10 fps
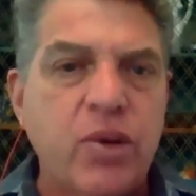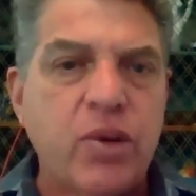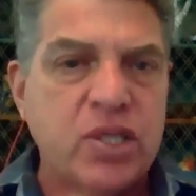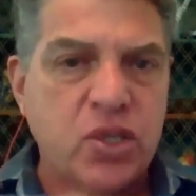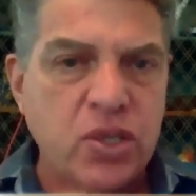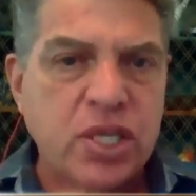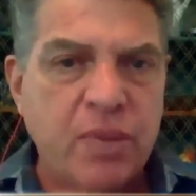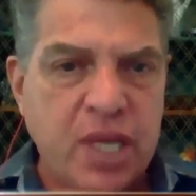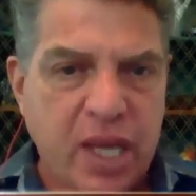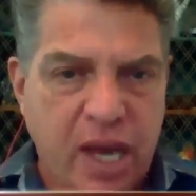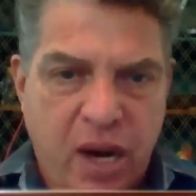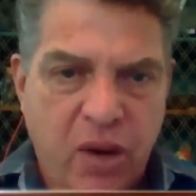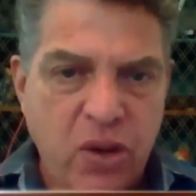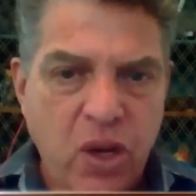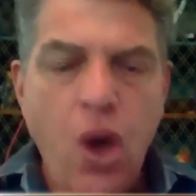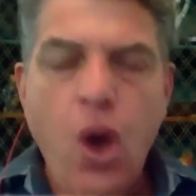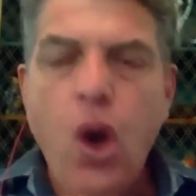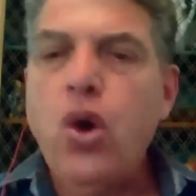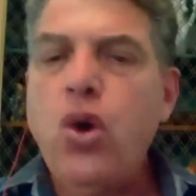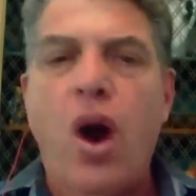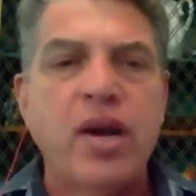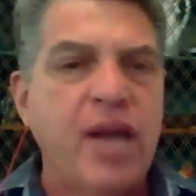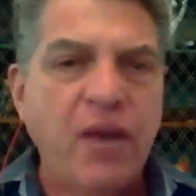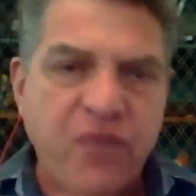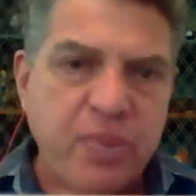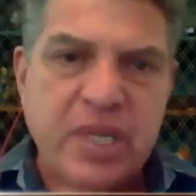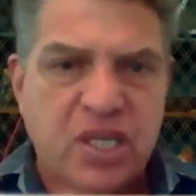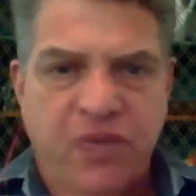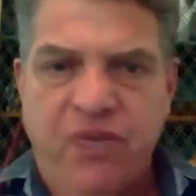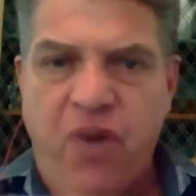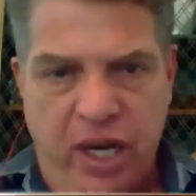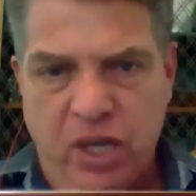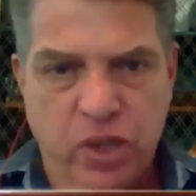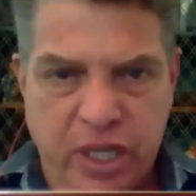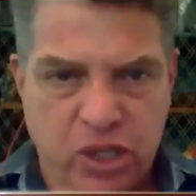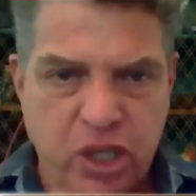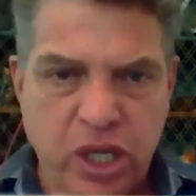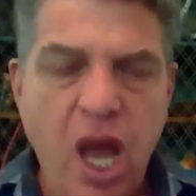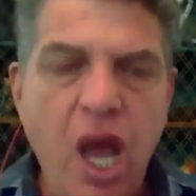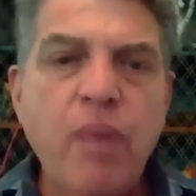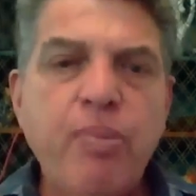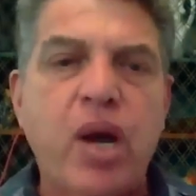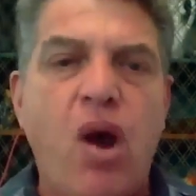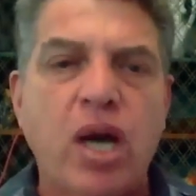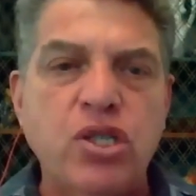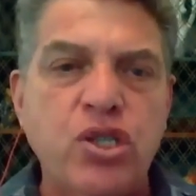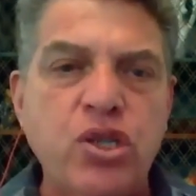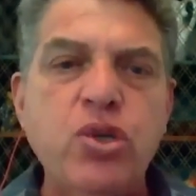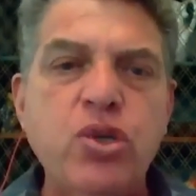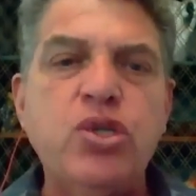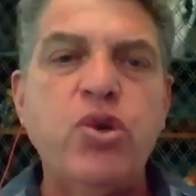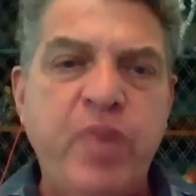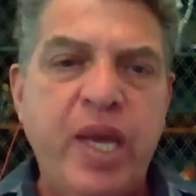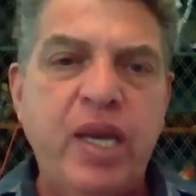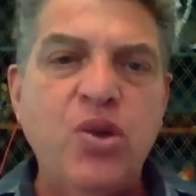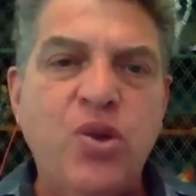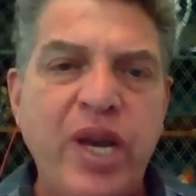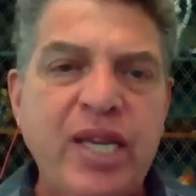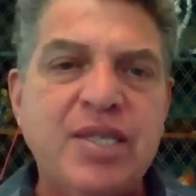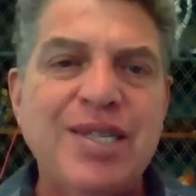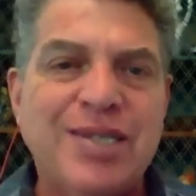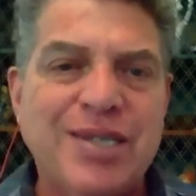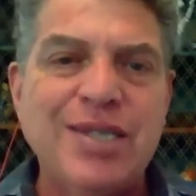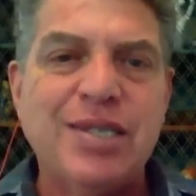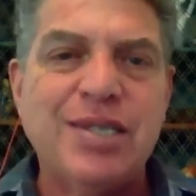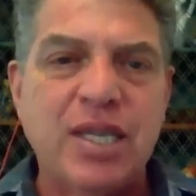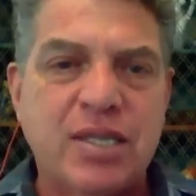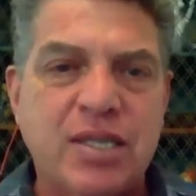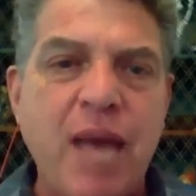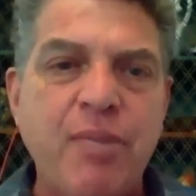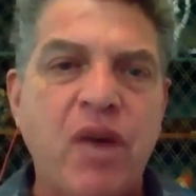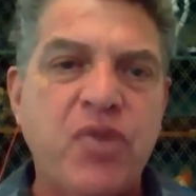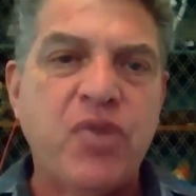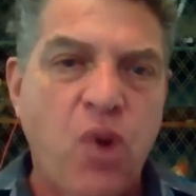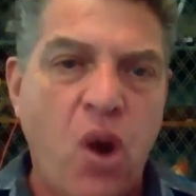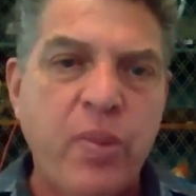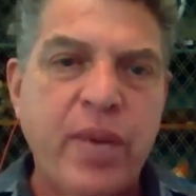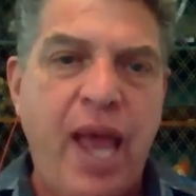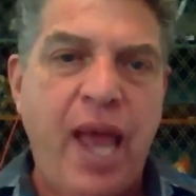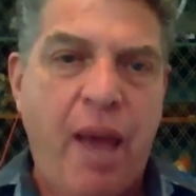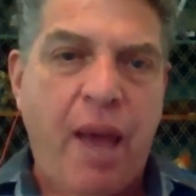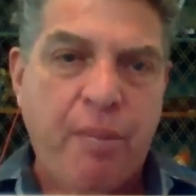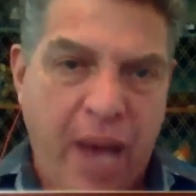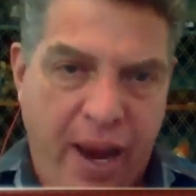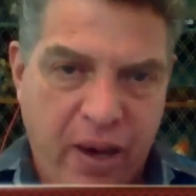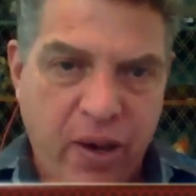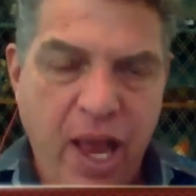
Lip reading: and there are still some there, who are not from the Sephardic tradition, but are Jews who have been in Greece since the time of the Roman Empire.